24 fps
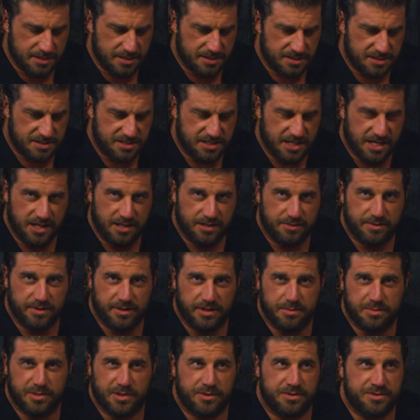Staying
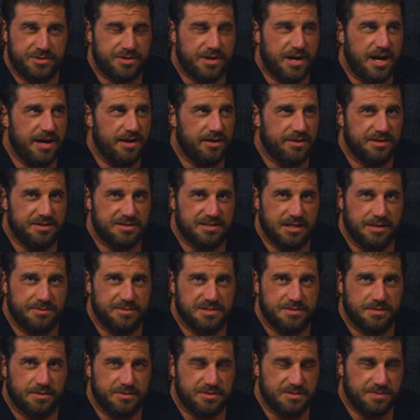really bone dry all the time
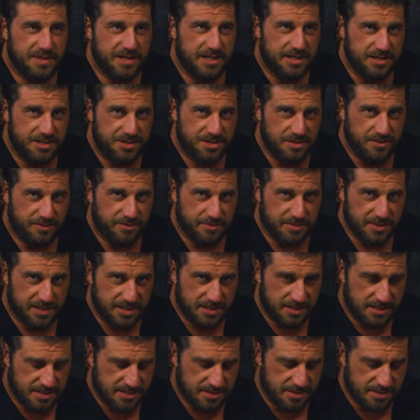has always been an issue for me.